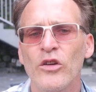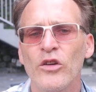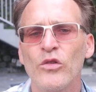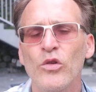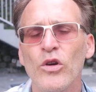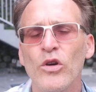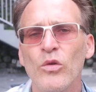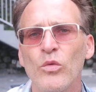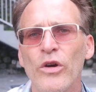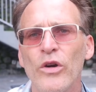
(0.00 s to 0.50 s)

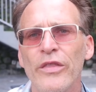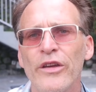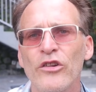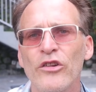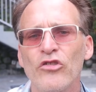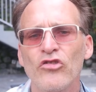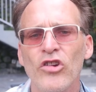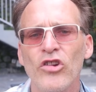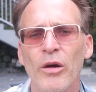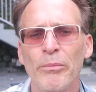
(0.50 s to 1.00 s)
nor were
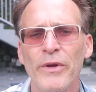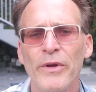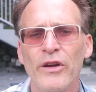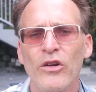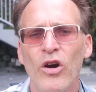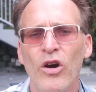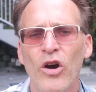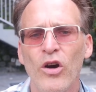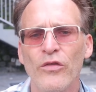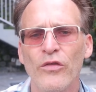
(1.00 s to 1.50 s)
they
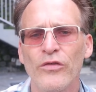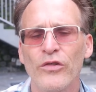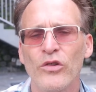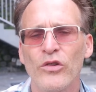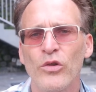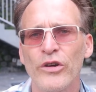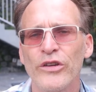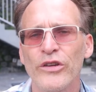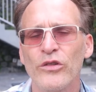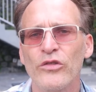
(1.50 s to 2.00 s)
shopping
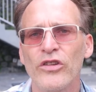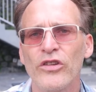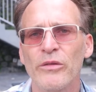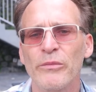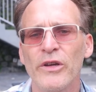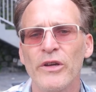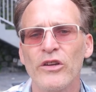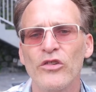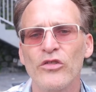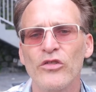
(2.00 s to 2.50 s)
often or
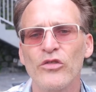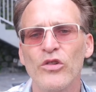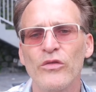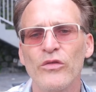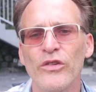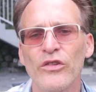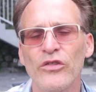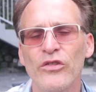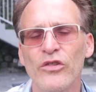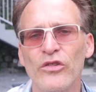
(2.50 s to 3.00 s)
using many
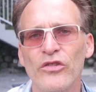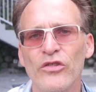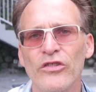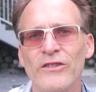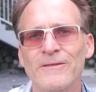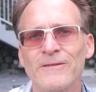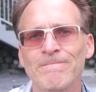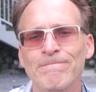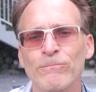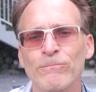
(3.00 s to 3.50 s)
services.